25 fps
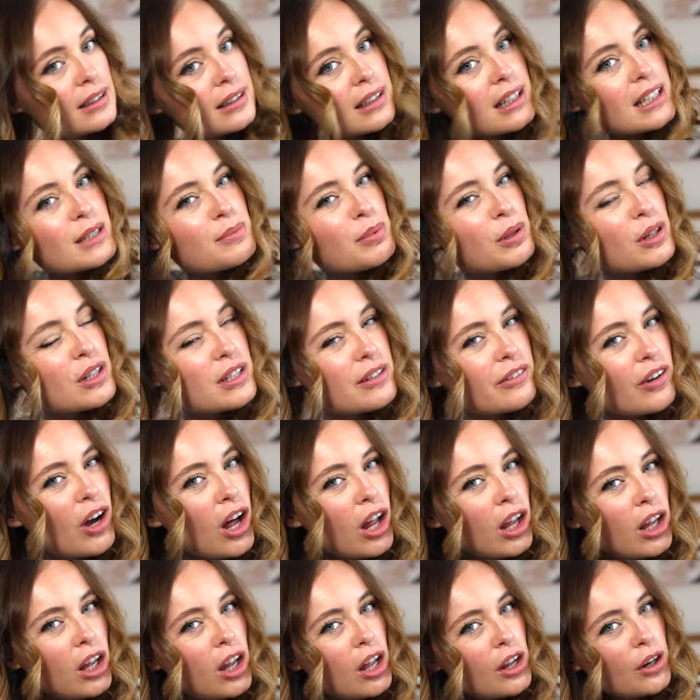That's because I've got
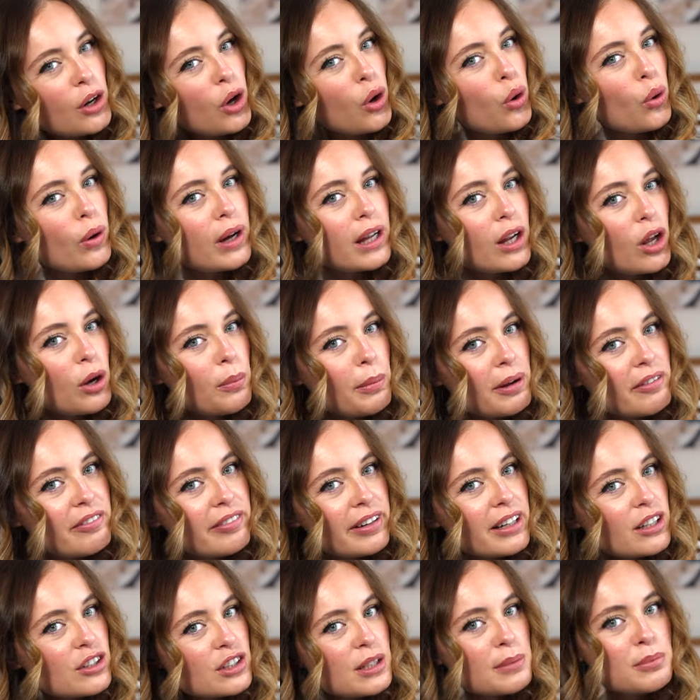a lot of oil on my
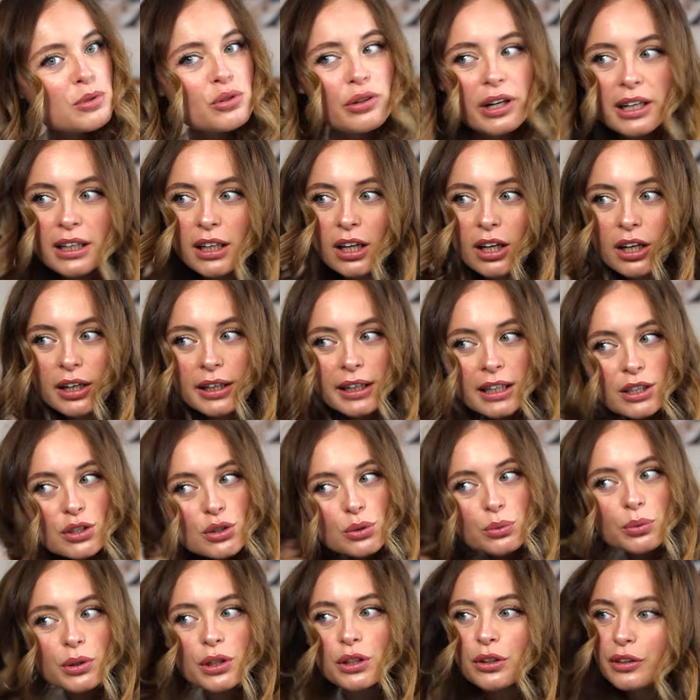fingertips right now and I
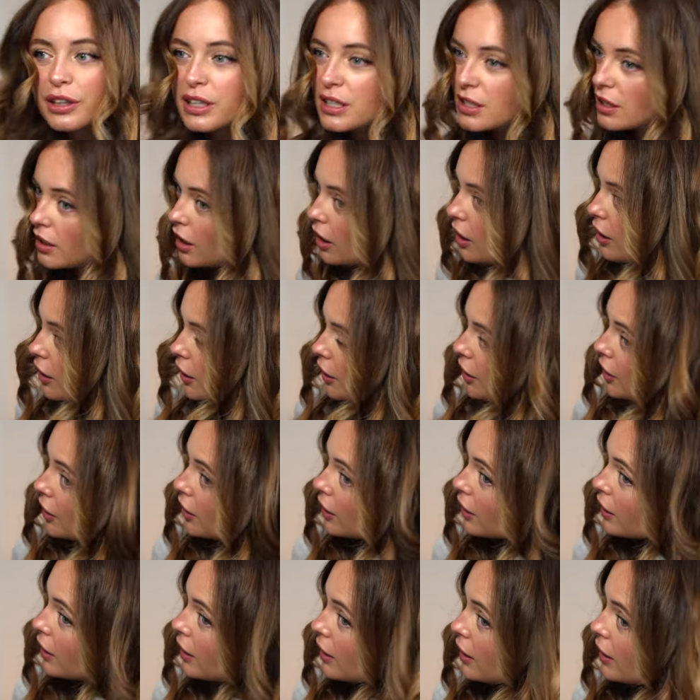don't wanna grease it
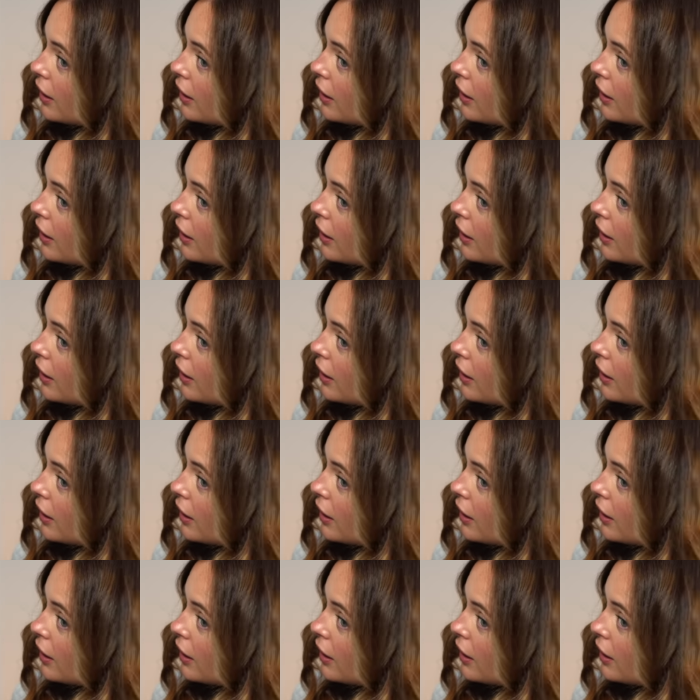out